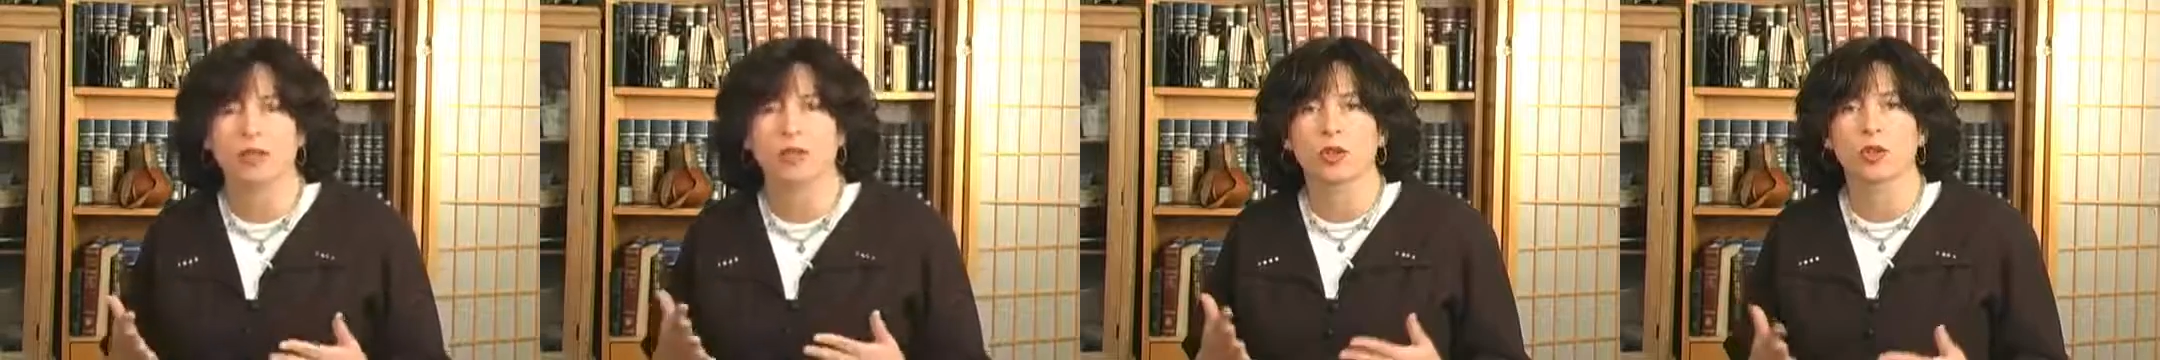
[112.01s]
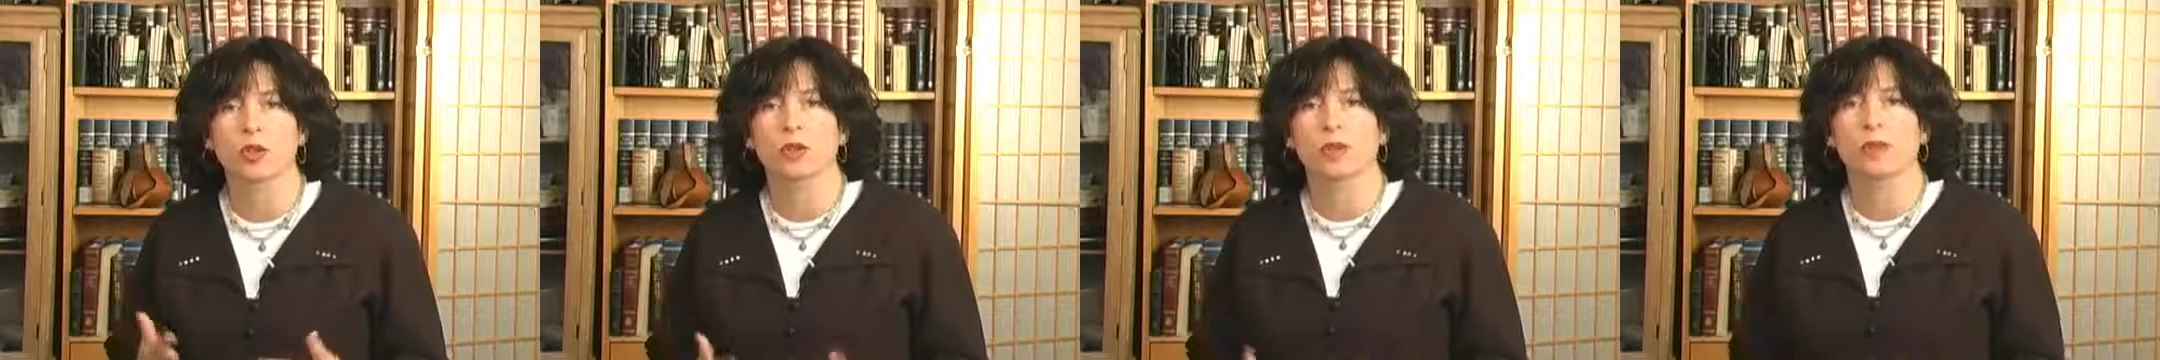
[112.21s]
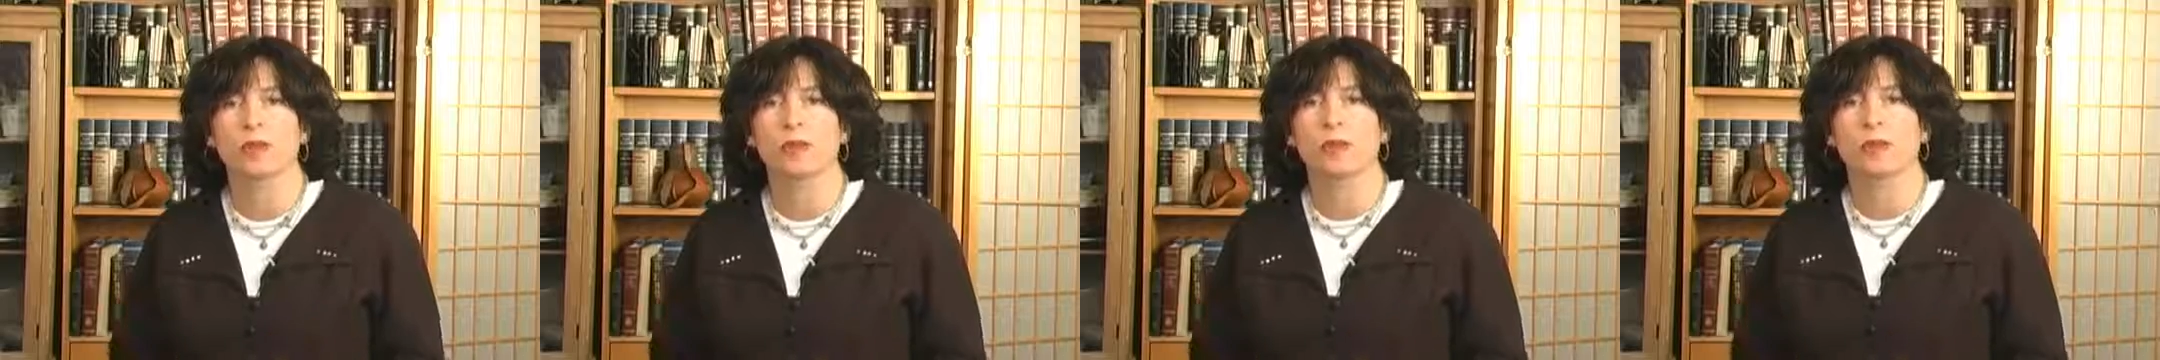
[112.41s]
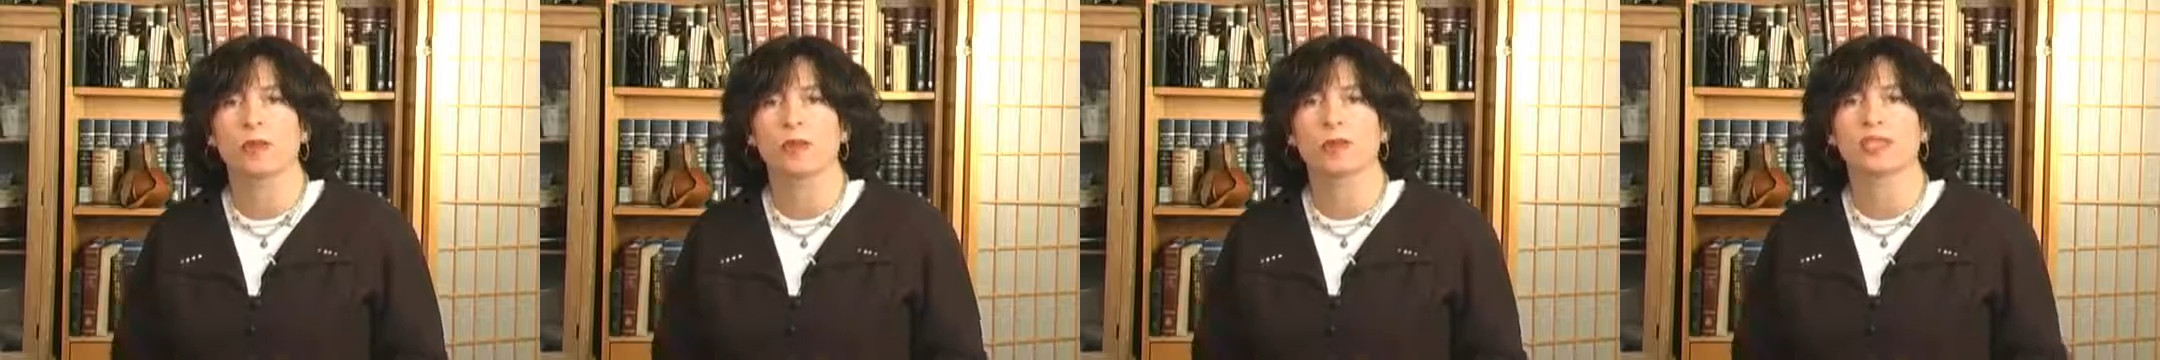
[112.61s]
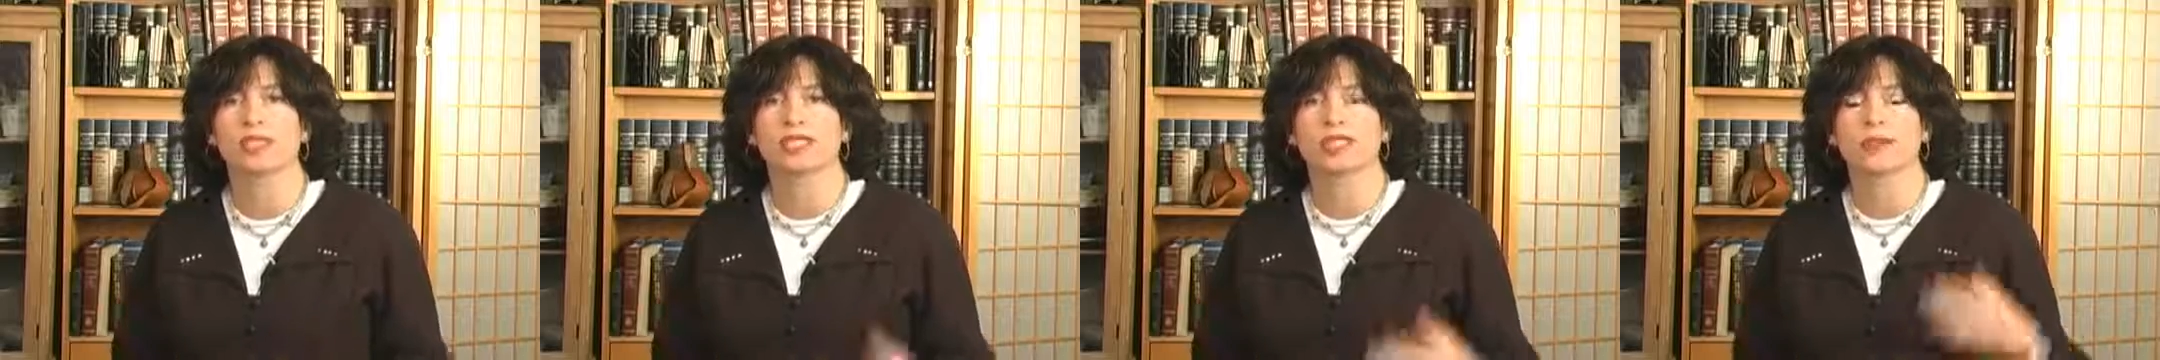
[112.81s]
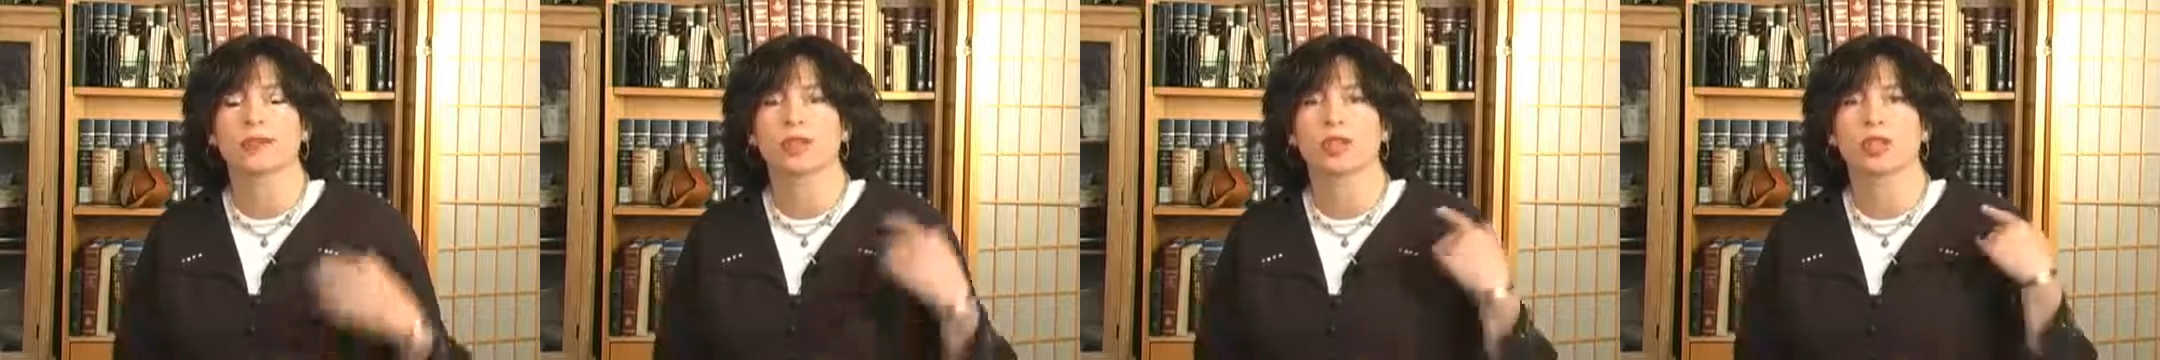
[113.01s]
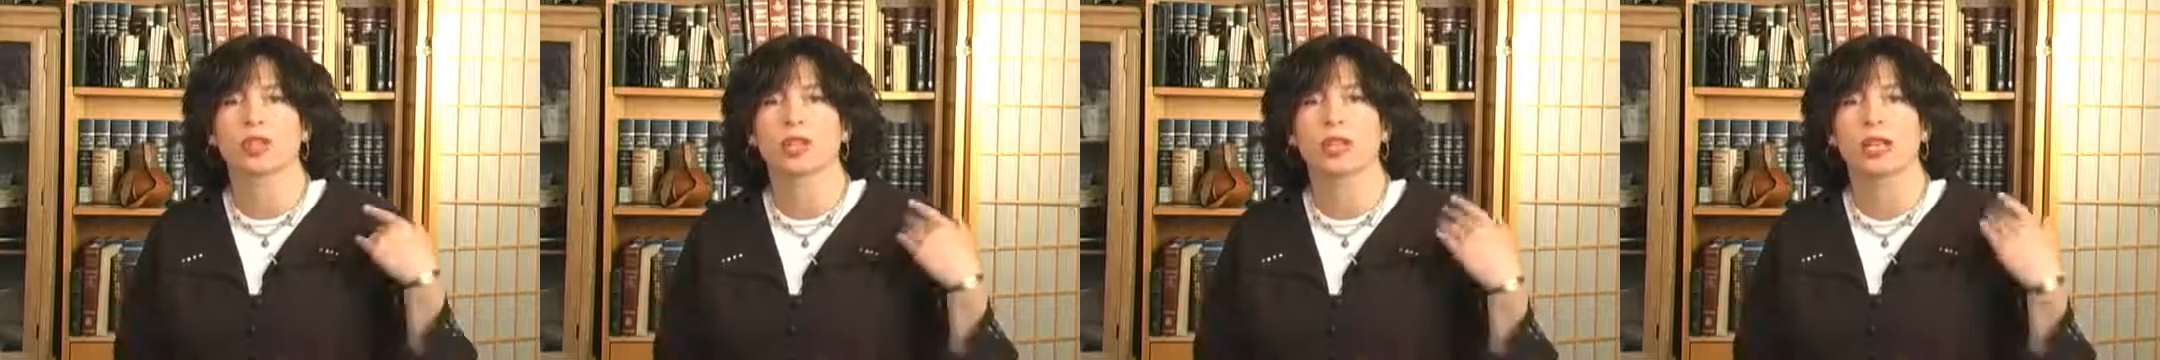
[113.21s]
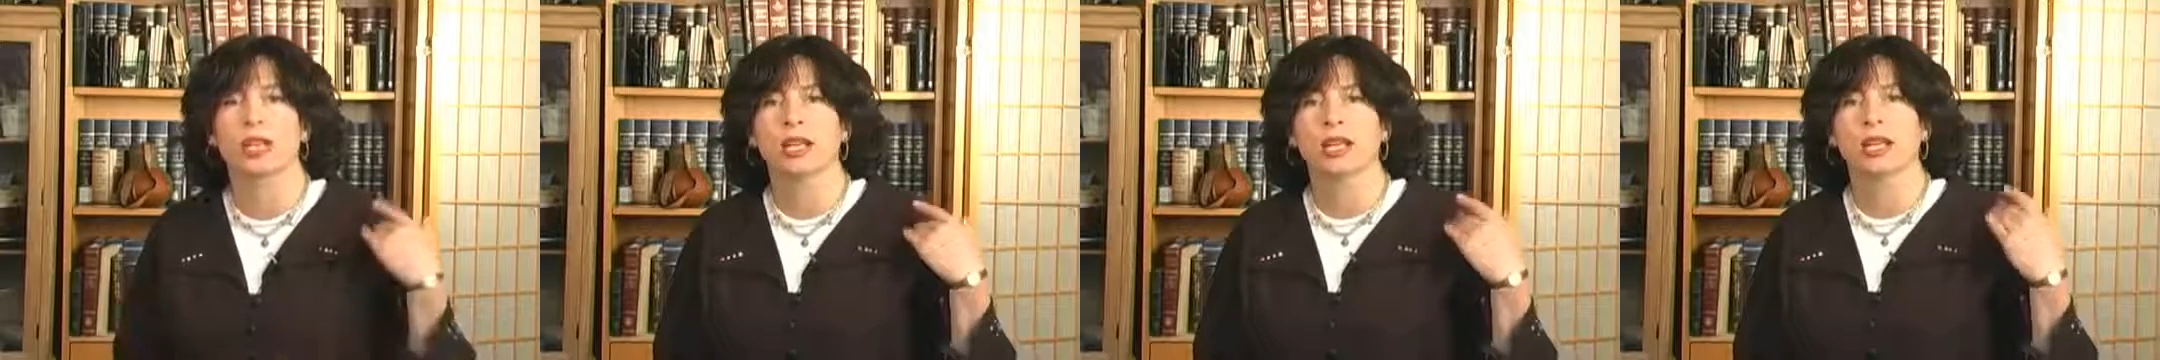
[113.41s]
it could be my
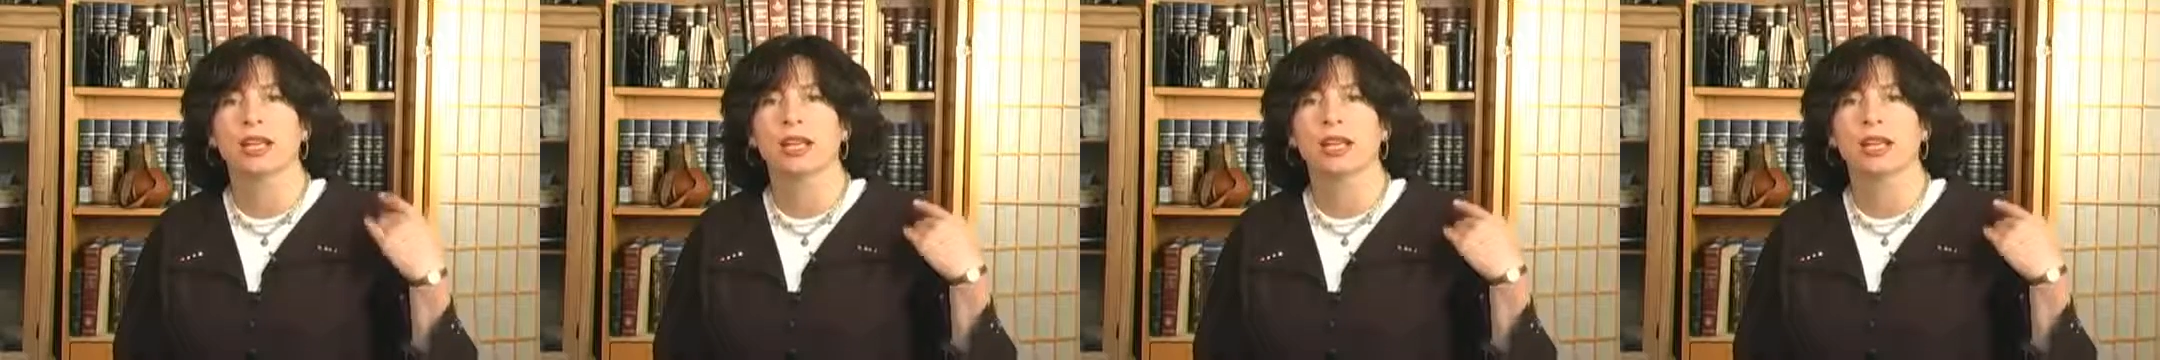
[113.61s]
perception.